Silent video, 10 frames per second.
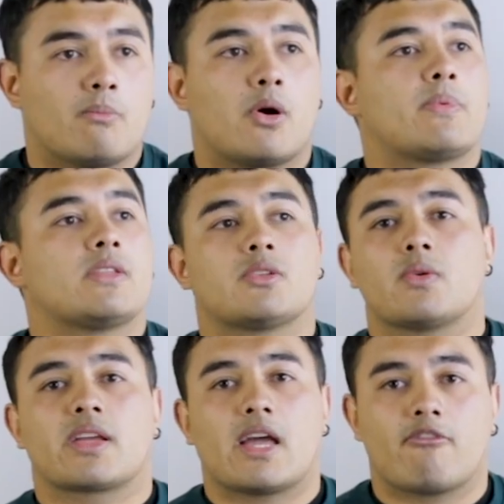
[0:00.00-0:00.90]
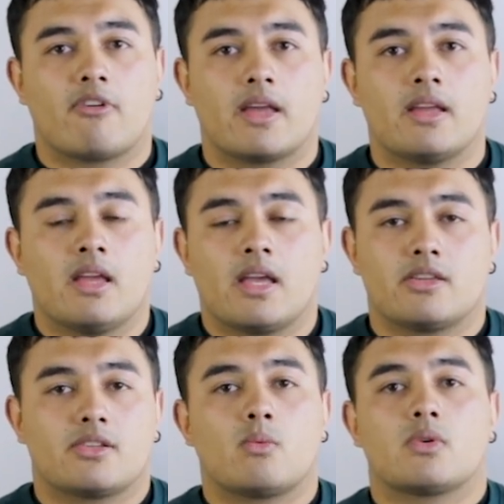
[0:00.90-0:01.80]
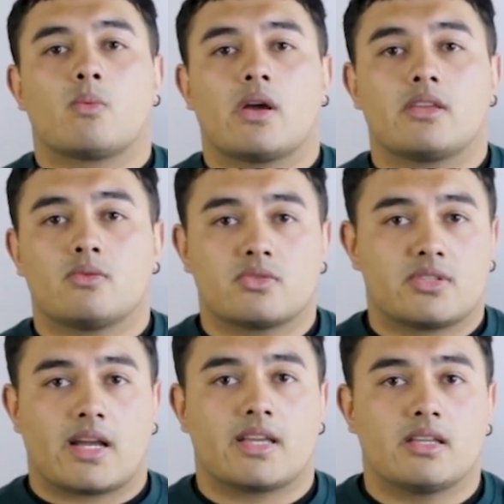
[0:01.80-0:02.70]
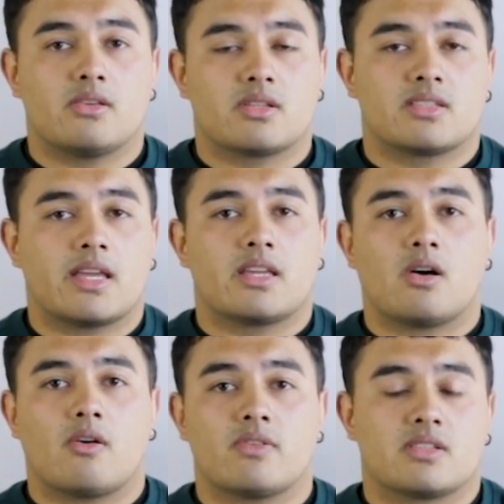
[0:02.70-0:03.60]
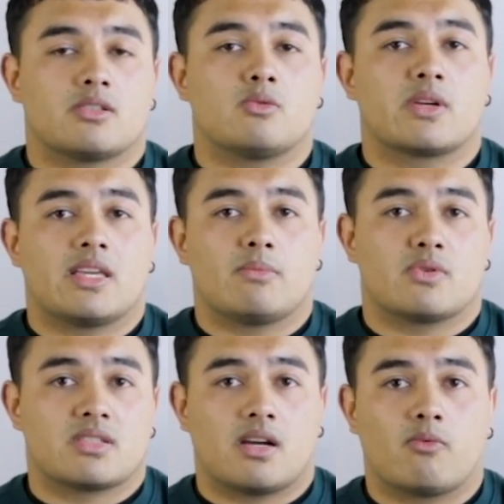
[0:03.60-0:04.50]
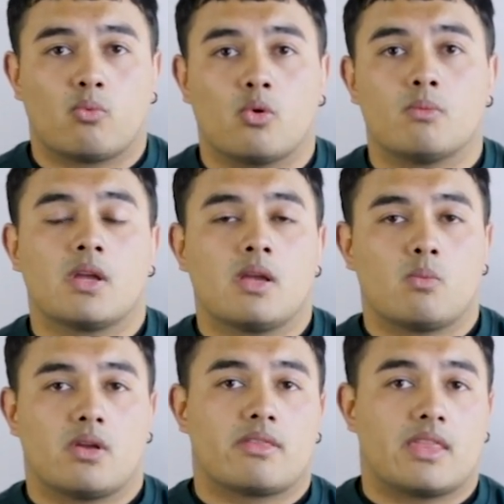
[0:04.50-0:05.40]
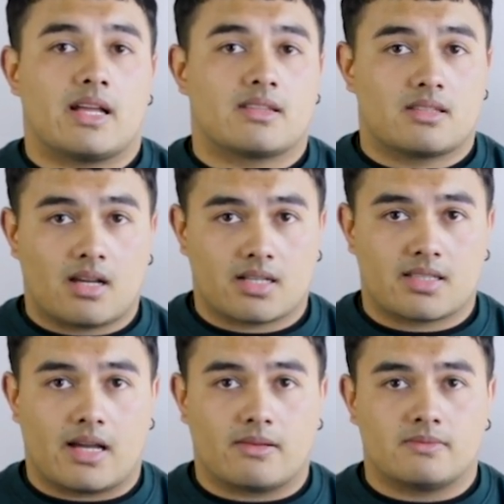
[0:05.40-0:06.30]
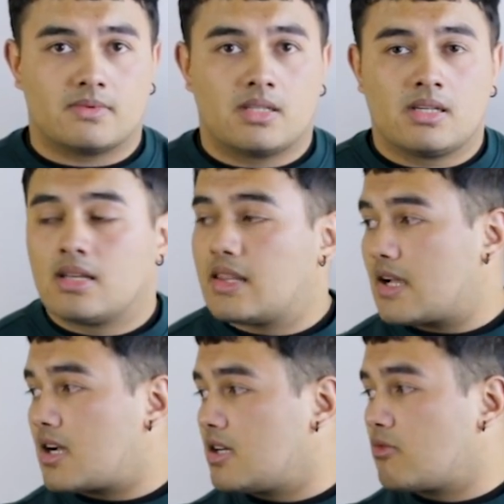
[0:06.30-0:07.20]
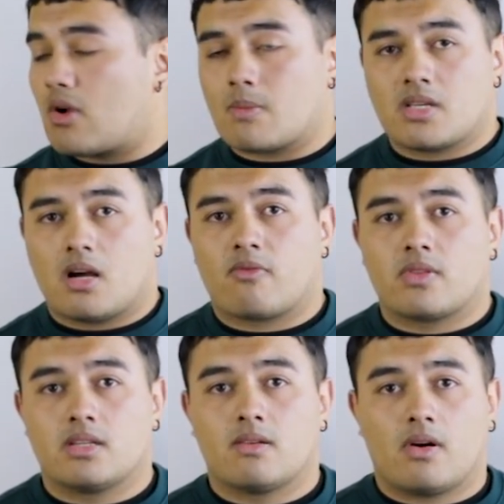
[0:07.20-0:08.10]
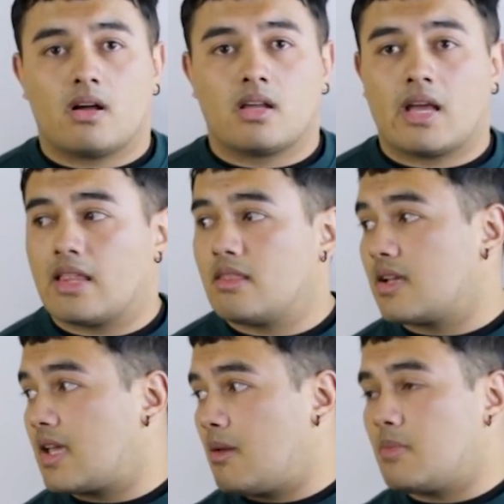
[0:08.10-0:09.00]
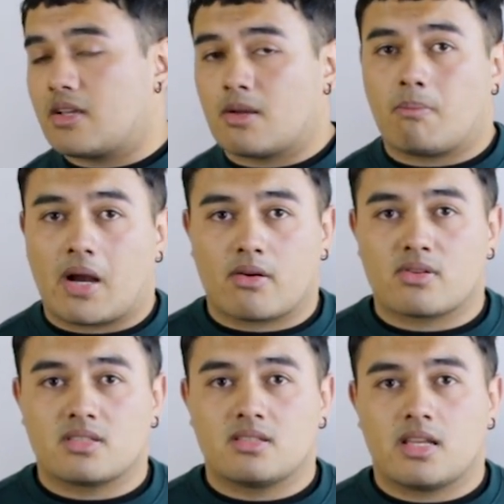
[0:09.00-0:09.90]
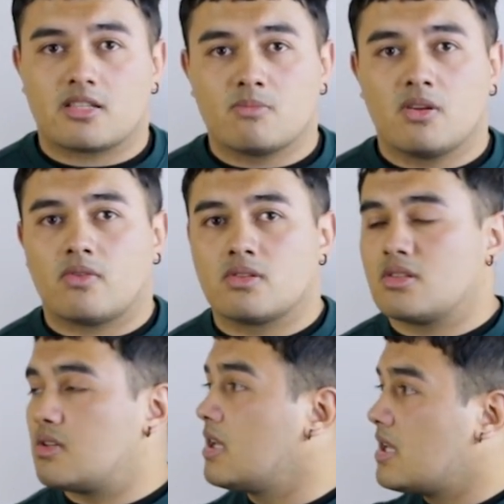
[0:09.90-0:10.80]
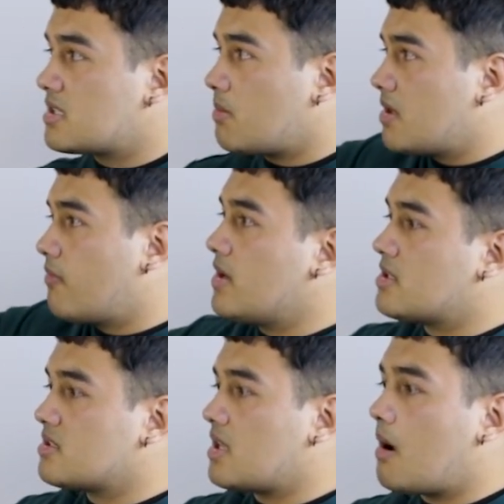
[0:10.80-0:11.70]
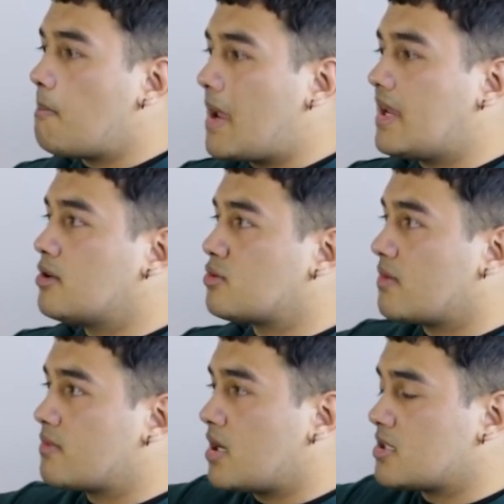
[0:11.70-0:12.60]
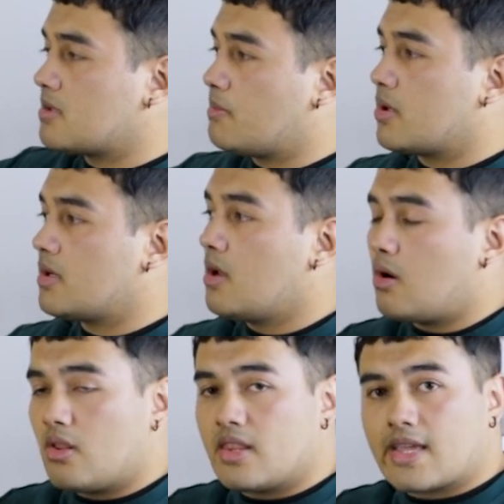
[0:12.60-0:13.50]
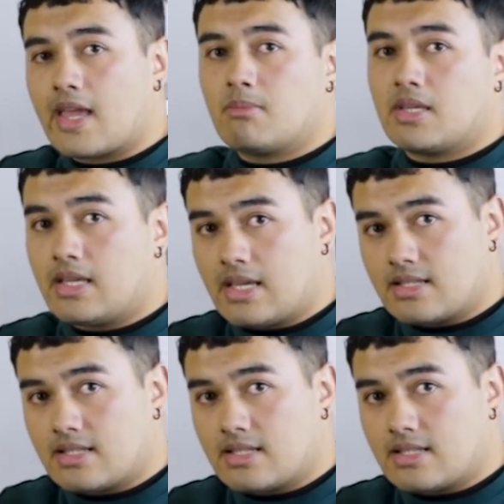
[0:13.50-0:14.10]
pop into a cafe and you don't want to wear your jacket, you can take it off and still keep yourself warm with that duck down. That kind of wraps it up for the Nivala and the Kemi comparison. Let's move on to some of the features that I may not have touched upon on the Kemi